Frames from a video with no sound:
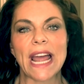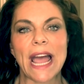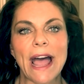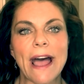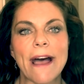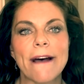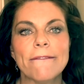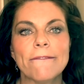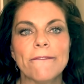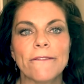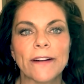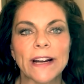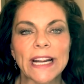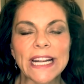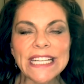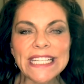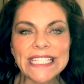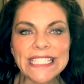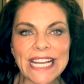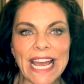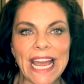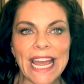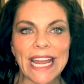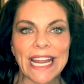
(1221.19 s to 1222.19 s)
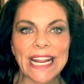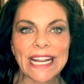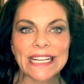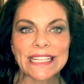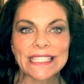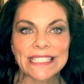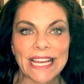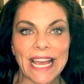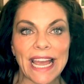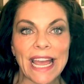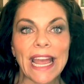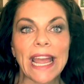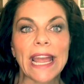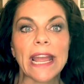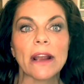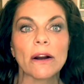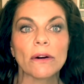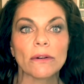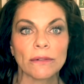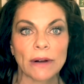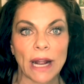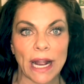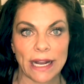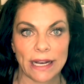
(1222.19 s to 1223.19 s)
every dang day
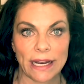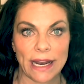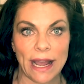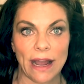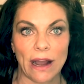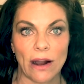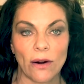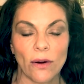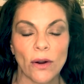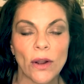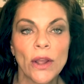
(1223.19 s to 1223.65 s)
right now.